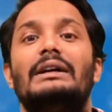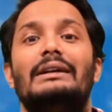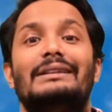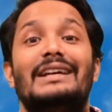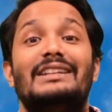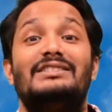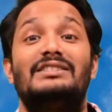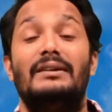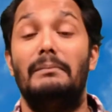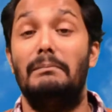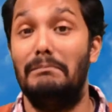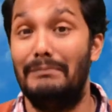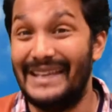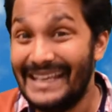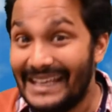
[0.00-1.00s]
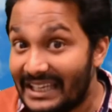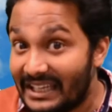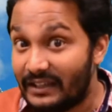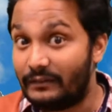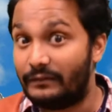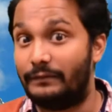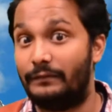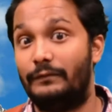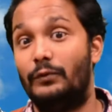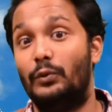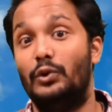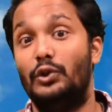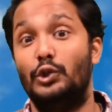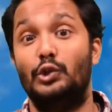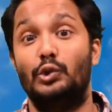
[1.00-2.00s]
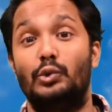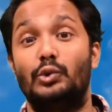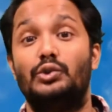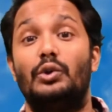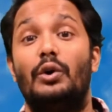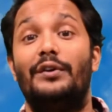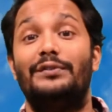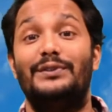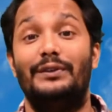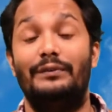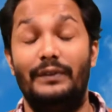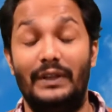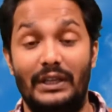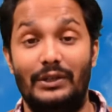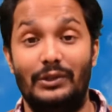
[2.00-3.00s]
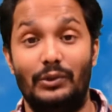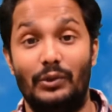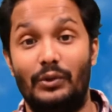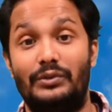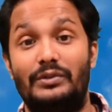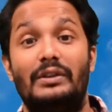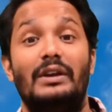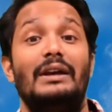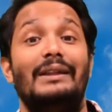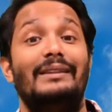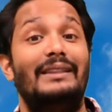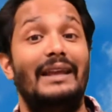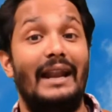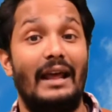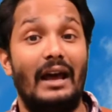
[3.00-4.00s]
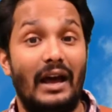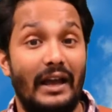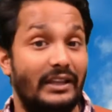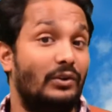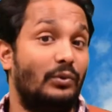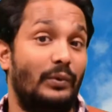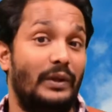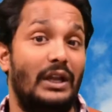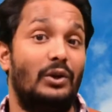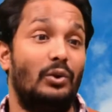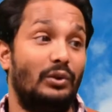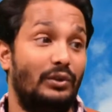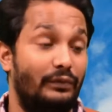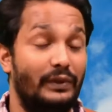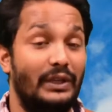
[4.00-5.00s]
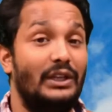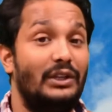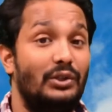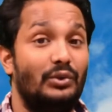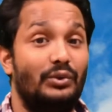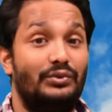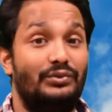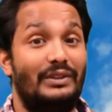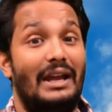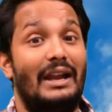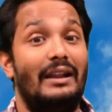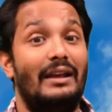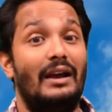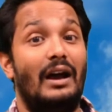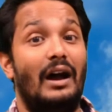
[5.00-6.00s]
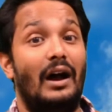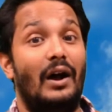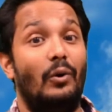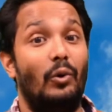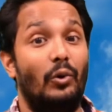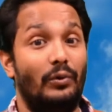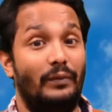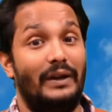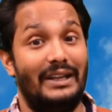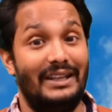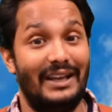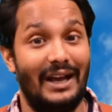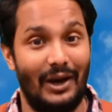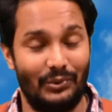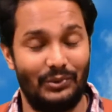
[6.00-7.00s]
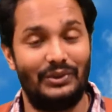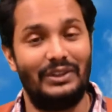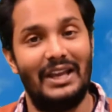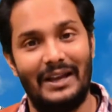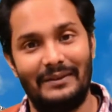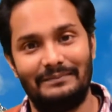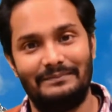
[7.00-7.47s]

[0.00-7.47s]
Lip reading: that's a meaningful use of the videos that I create or the videos that are already out there.